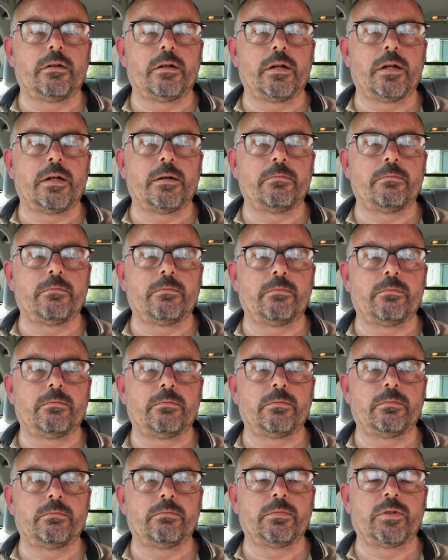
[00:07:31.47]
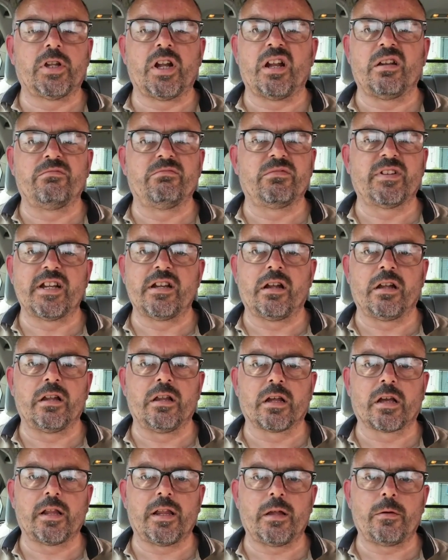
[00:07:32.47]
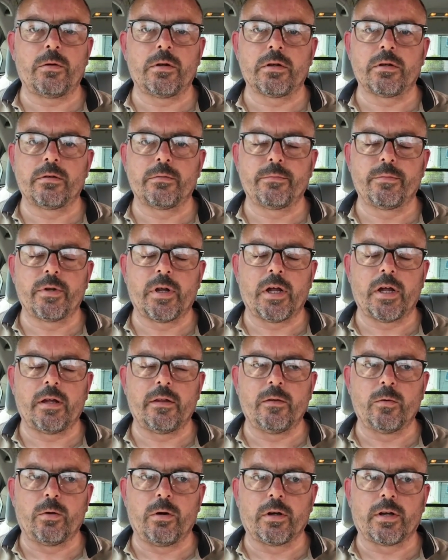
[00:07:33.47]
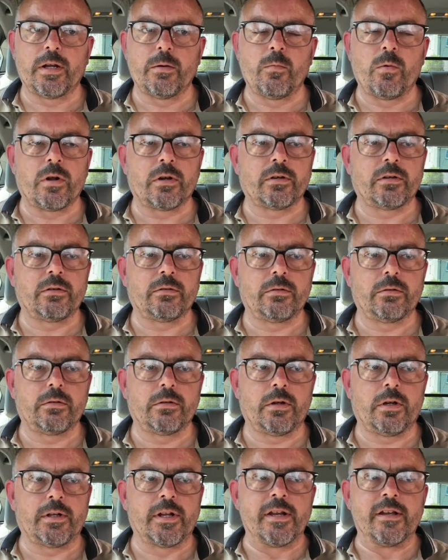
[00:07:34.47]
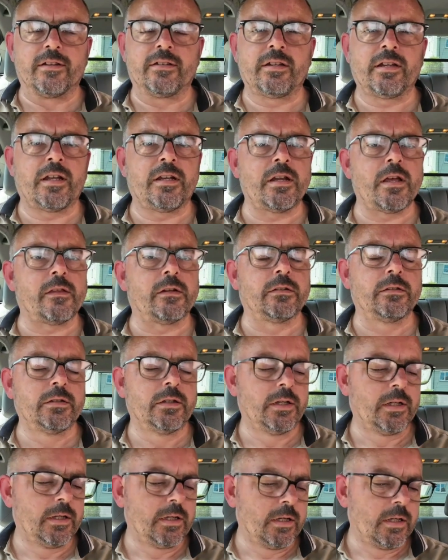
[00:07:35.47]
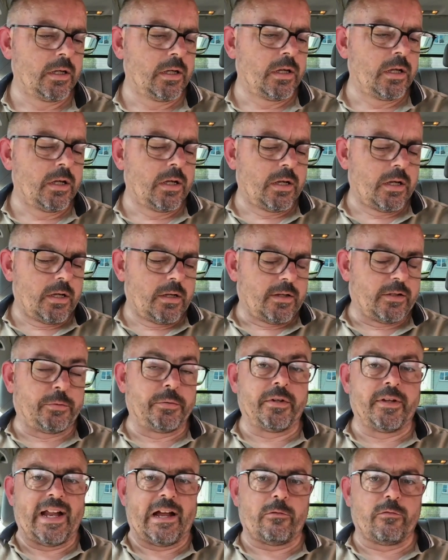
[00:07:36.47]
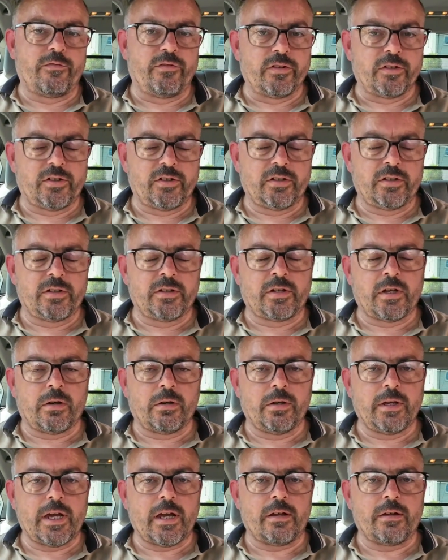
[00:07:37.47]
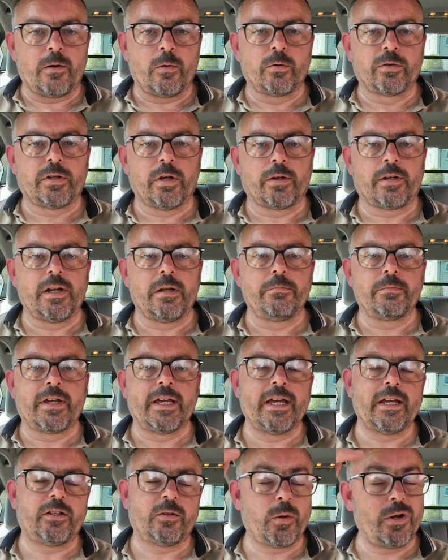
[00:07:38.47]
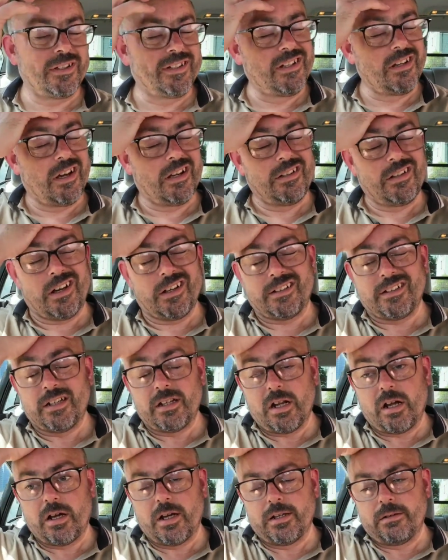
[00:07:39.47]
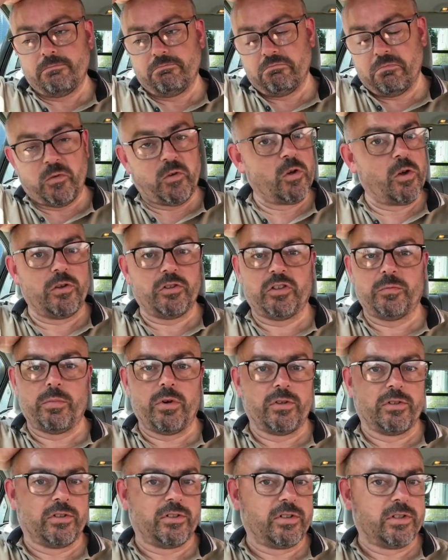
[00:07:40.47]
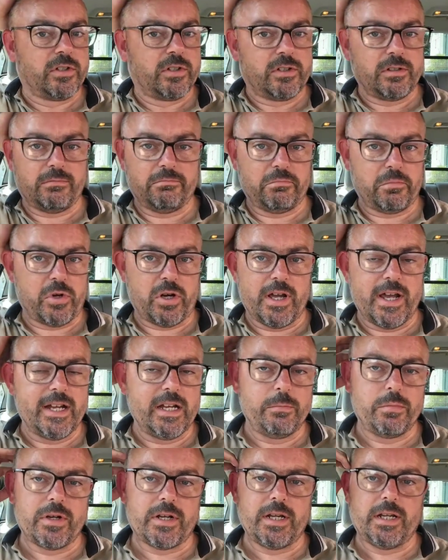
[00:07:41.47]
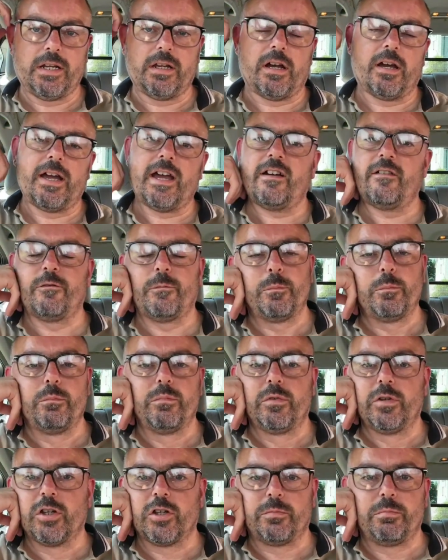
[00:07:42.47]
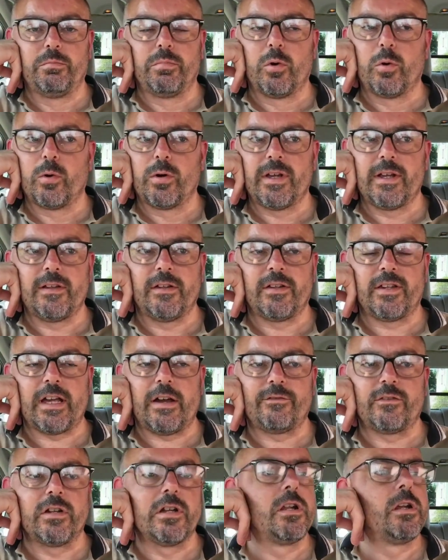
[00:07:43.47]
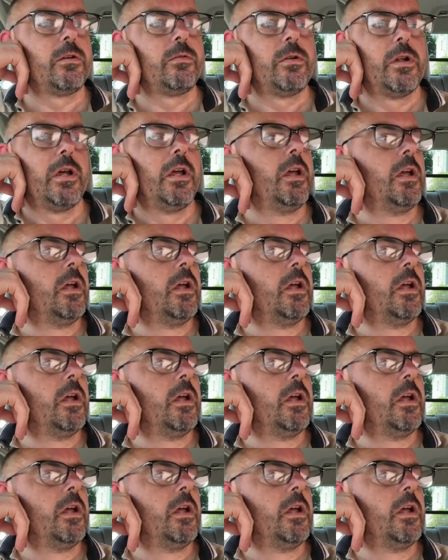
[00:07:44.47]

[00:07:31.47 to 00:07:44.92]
Don't know, didn't like the look of that one. The Autoglym one, I didn't see any others. This was in Halfords. So yeah, Autoglym kit, $29.99. Not sponsored by anybody. I have just bought it this afternoon.